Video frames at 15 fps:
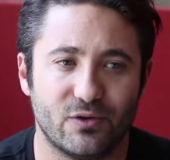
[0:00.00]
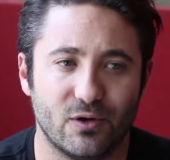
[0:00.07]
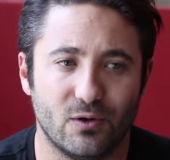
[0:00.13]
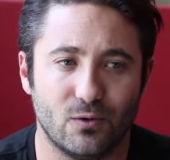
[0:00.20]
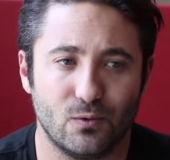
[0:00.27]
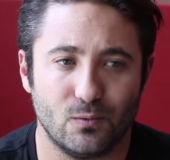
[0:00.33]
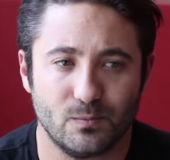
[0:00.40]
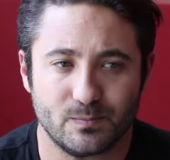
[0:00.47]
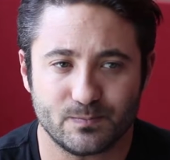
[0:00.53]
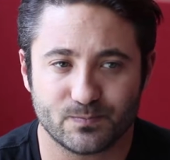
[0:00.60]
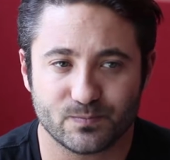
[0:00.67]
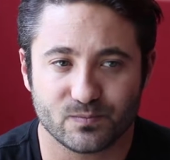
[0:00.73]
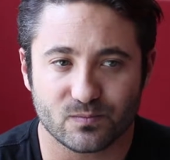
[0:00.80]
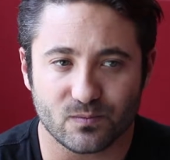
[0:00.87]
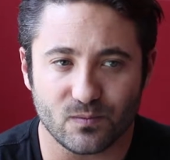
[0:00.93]
so
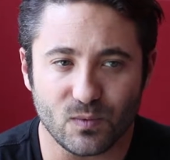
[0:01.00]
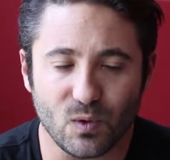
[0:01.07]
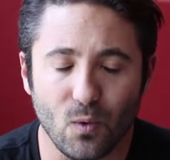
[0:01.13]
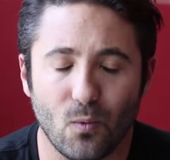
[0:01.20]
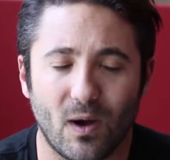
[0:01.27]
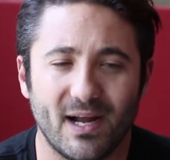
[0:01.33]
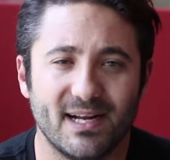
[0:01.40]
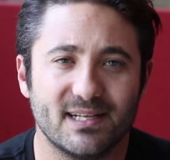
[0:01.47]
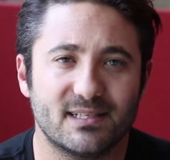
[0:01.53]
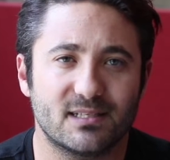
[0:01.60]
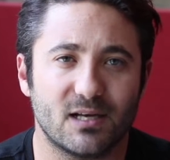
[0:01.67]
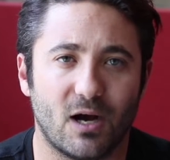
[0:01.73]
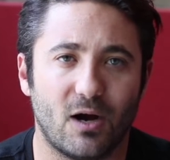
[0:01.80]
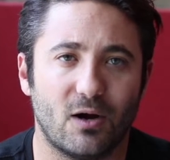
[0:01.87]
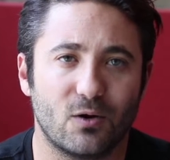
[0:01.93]
while it's
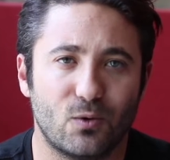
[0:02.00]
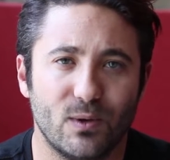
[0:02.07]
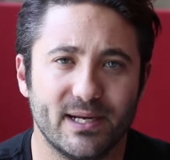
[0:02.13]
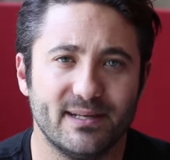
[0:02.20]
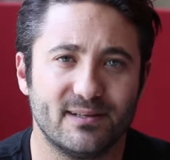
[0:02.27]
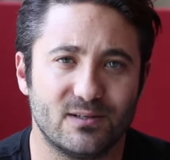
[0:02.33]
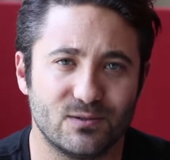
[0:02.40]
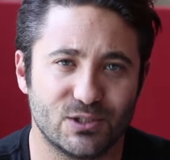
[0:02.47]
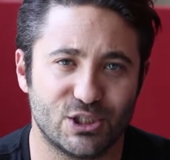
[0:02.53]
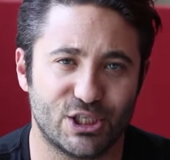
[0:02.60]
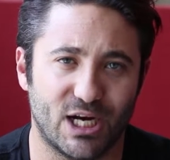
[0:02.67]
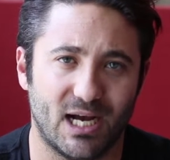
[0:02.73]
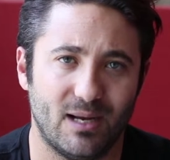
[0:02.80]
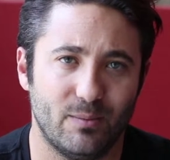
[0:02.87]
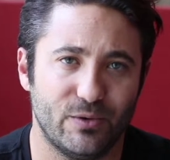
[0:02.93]
Quicken Loans'
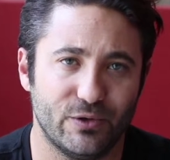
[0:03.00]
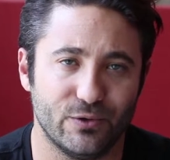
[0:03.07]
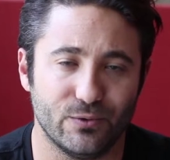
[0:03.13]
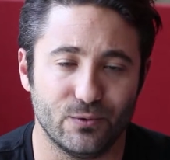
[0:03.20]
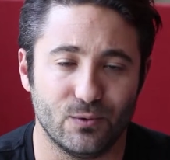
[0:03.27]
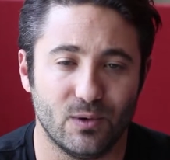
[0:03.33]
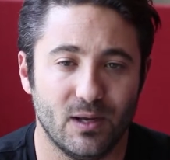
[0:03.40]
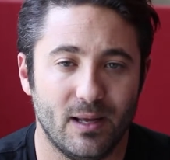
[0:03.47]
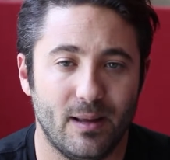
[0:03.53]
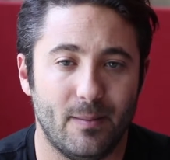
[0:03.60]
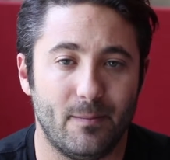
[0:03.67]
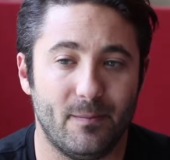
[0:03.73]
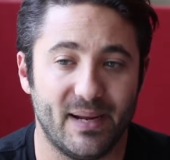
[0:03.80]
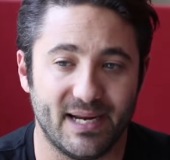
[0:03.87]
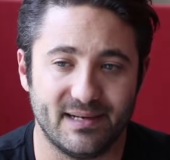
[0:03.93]
job to
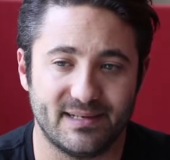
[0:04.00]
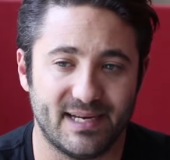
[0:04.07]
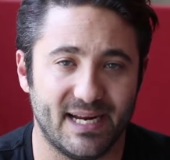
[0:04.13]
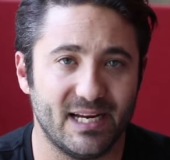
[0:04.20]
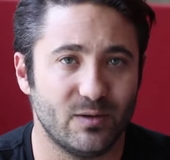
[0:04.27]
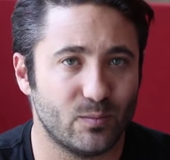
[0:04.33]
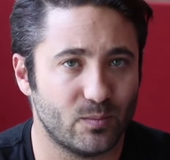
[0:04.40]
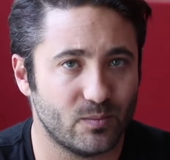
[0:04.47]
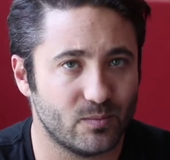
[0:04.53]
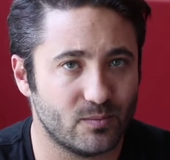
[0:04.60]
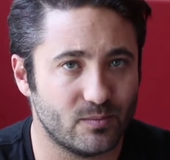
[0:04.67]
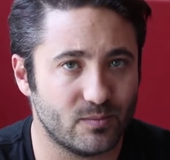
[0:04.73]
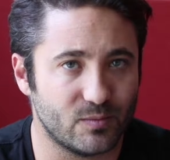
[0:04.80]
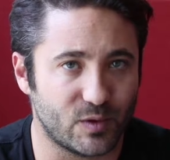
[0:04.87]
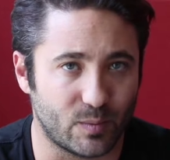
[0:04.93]
maintain
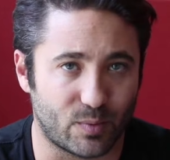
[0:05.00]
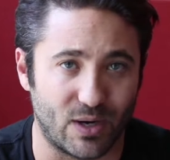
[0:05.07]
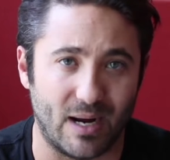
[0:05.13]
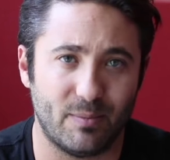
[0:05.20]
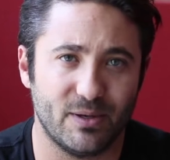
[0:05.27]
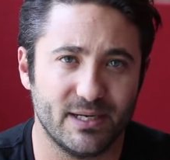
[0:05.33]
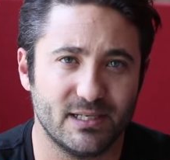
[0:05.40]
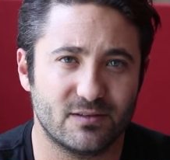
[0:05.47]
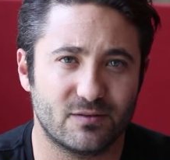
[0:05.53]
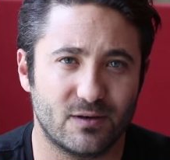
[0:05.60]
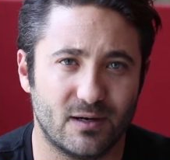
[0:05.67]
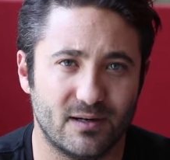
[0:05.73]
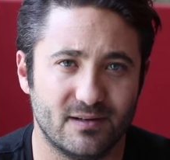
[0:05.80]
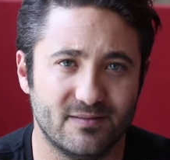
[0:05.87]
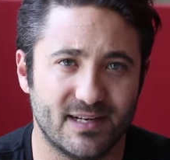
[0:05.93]
the properties for
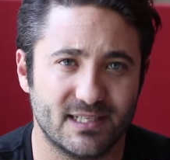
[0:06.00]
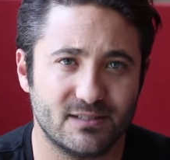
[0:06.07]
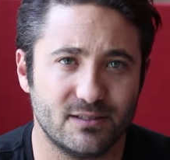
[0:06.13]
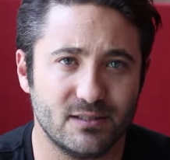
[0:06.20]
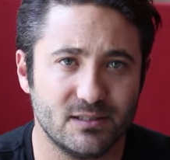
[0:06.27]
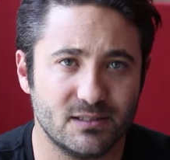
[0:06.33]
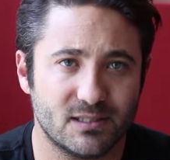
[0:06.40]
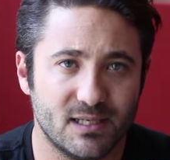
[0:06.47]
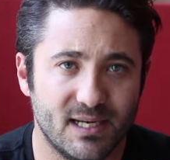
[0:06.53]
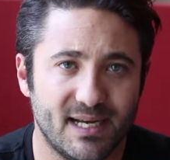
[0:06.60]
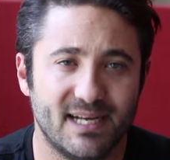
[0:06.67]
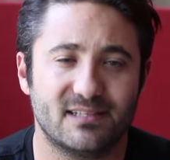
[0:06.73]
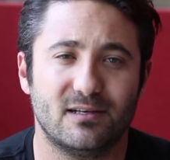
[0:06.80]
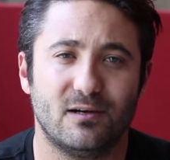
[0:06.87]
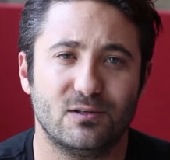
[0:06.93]
our investors,
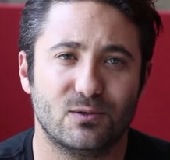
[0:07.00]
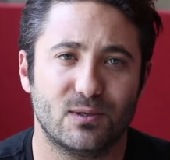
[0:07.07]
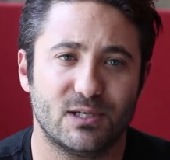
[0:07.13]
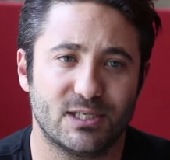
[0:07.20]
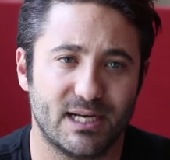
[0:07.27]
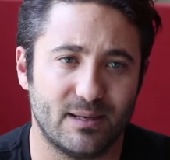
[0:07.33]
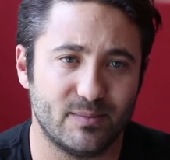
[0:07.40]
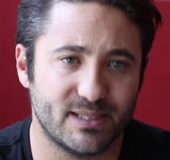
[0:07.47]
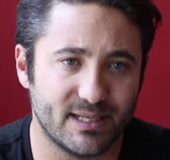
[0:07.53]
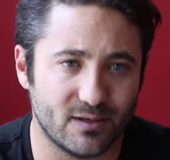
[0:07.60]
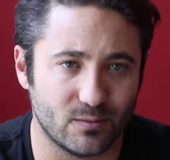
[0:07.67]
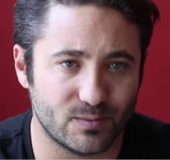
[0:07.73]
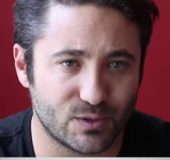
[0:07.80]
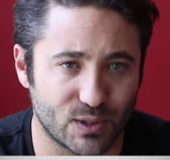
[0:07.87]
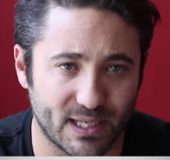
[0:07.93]
it's also our job to
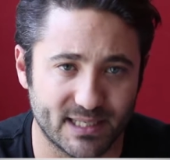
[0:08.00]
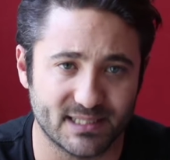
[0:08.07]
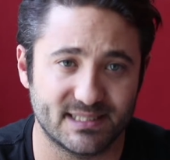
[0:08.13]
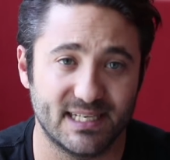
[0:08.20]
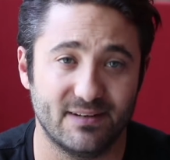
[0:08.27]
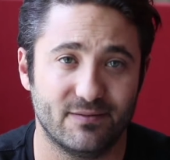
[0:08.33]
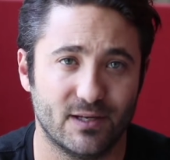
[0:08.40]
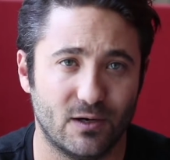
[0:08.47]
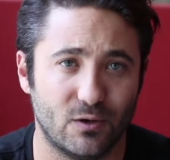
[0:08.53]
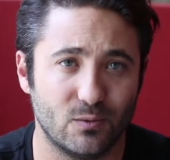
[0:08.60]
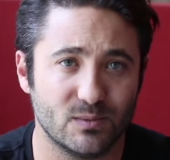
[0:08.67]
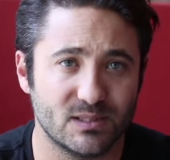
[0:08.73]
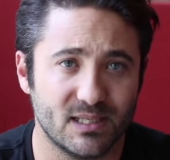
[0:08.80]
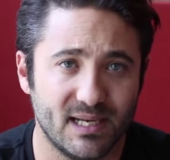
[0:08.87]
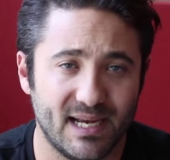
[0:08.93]
help try to save the
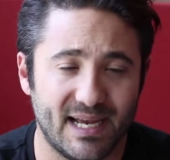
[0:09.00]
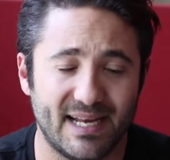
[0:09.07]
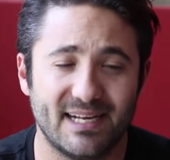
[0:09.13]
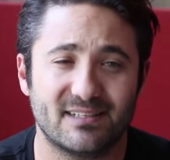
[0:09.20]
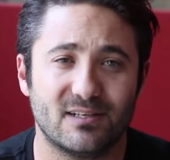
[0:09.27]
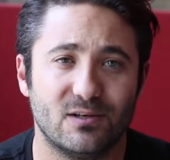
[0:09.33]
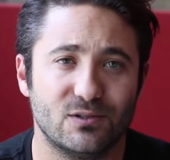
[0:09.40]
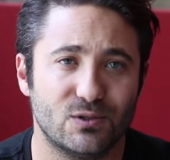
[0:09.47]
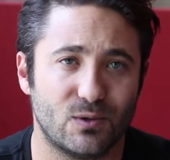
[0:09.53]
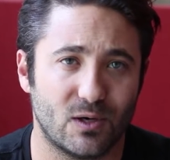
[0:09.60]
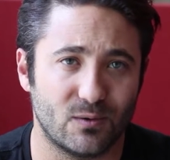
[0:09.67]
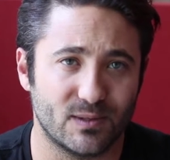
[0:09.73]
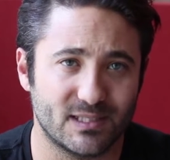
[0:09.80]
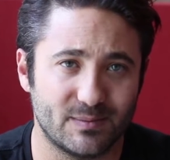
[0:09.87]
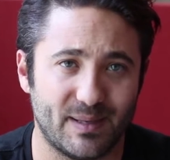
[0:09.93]
homes. And it's also
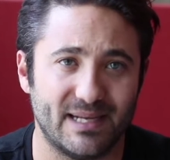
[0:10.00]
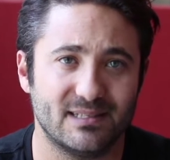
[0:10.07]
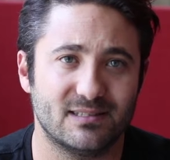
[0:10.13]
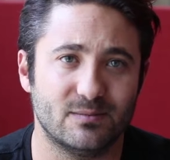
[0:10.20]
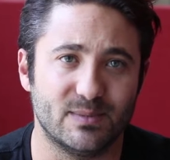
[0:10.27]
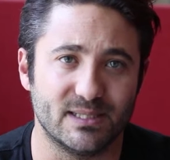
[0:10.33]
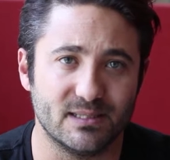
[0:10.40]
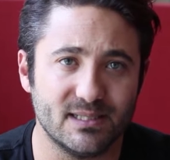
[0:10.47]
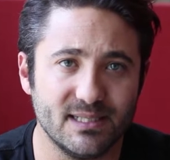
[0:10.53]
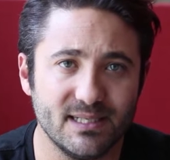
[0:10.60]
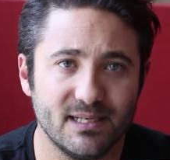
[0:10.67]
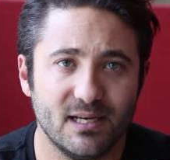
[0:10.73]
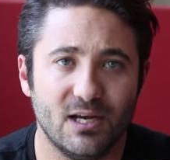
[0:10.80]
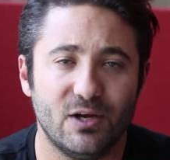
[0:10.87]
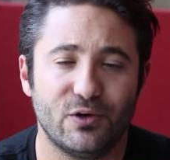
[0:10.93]
our
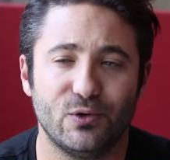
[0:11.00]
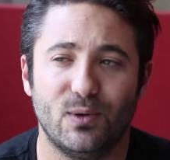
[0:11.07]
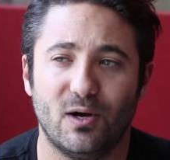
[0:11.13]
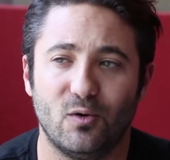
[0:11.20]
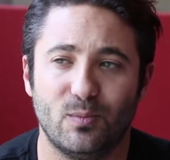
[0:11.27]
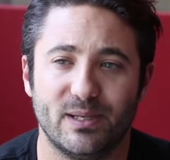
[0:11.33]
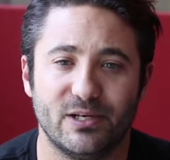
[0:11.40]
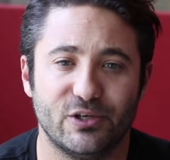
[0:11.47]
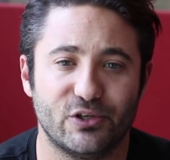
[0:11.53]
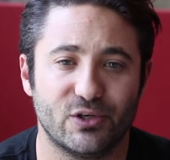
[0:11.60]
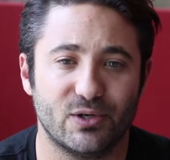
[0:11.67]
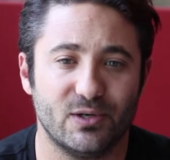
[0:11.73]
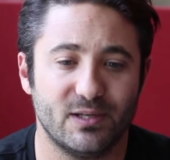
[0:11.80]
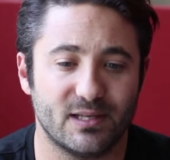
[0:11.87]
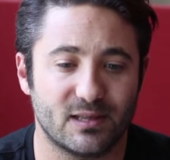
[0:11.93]
responsibility to help
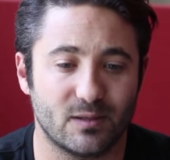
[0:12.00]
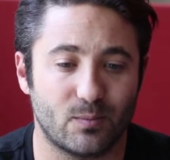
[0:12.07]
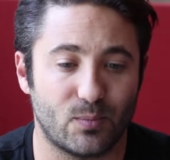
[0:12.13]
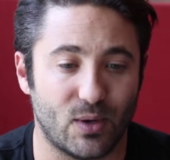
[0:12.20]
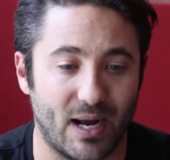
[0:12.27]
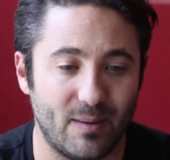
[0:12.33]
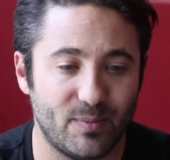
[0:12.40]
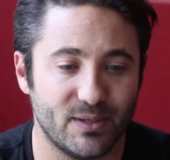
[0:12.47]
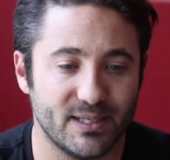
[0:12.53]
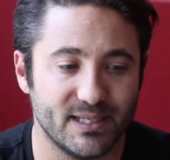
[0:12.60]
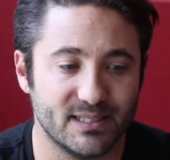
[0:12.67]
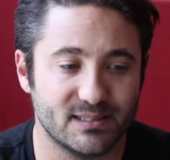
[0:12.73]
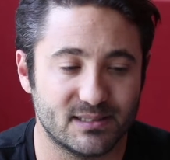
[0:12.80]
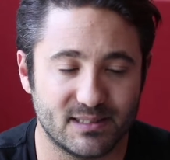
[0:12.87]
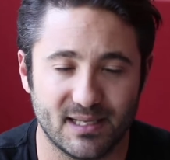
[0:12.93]
ensure that the
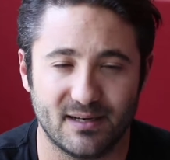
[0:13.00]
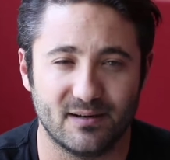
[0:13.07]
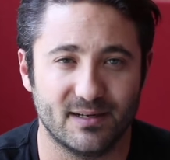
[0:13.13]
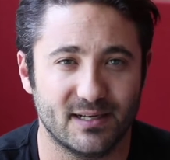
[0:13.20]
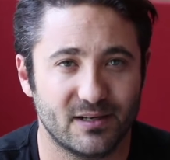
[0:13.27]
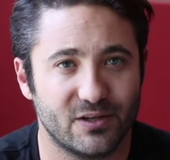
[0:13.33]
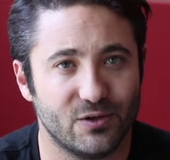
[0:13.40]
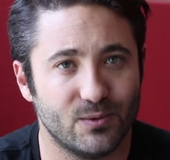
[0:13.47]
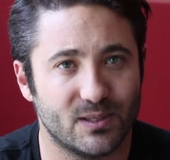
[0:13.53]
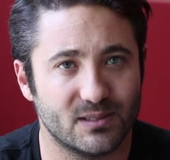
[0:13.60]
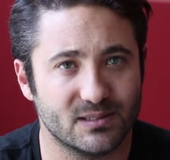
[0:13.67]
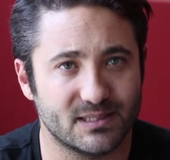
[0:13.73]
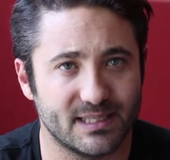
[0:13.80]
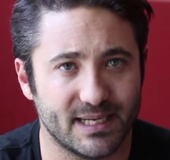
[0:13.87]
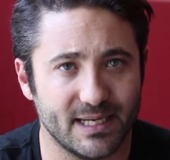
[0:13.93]
properties that are in
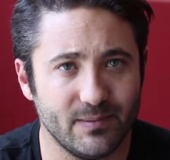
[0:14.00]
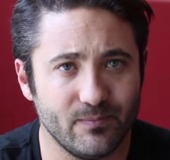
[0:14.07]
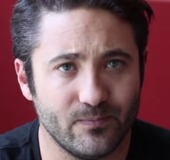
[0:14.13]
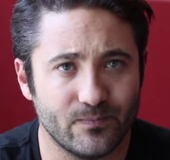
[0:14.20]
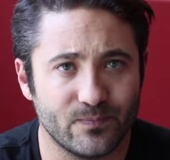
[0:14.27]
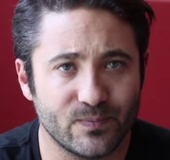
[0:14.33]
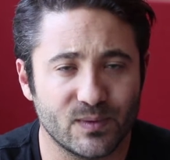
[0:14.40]
QL's name